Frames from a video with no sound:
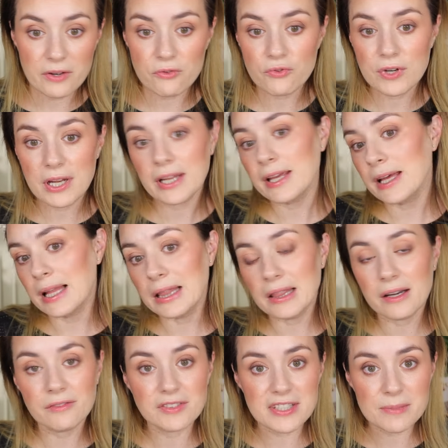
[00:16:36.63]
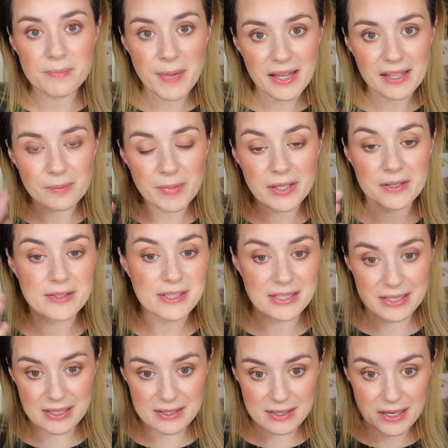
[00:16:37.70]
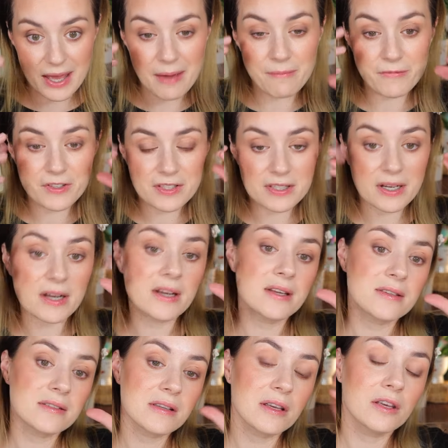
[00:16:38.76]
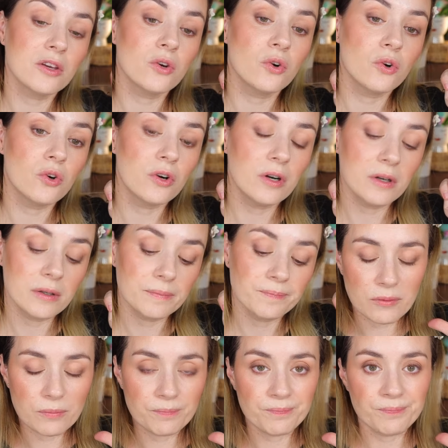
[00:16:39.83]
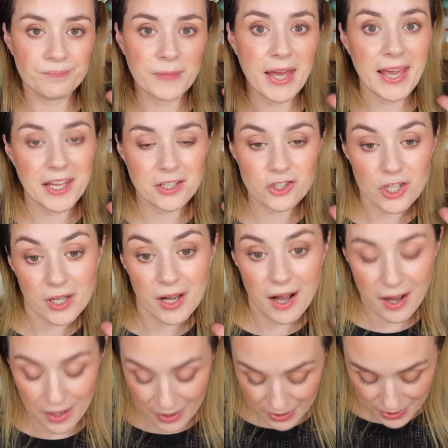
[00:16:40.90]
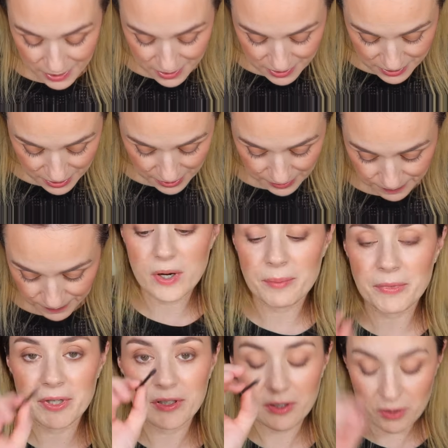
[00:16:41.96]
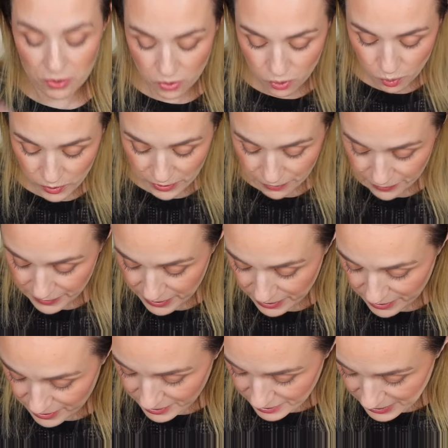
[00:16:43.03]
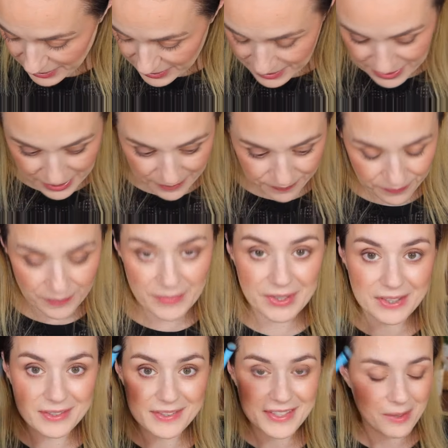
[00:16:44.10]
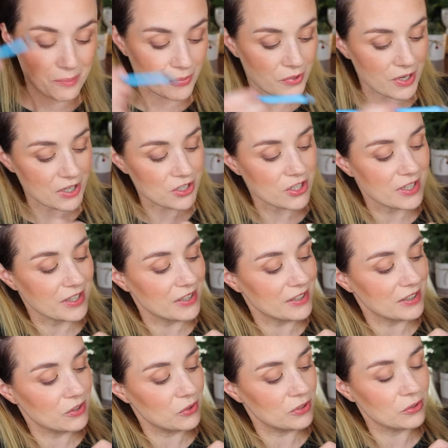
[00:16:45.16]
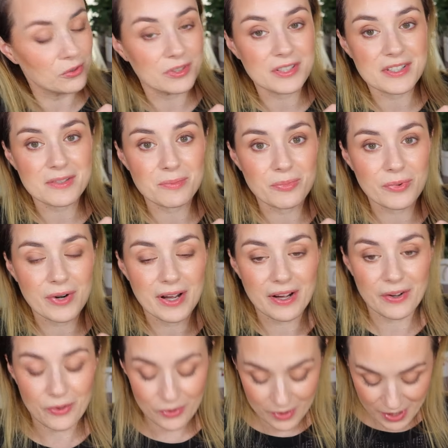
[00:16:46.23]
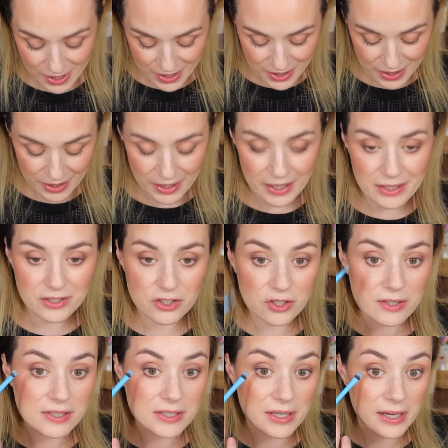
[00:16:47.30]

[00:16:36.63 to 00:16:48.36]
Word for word: I really love this palette because it doesn't emphasize your um, aging eyes. I'm gonna go with the, let's see, same brush and I'm gonna go into this brown and just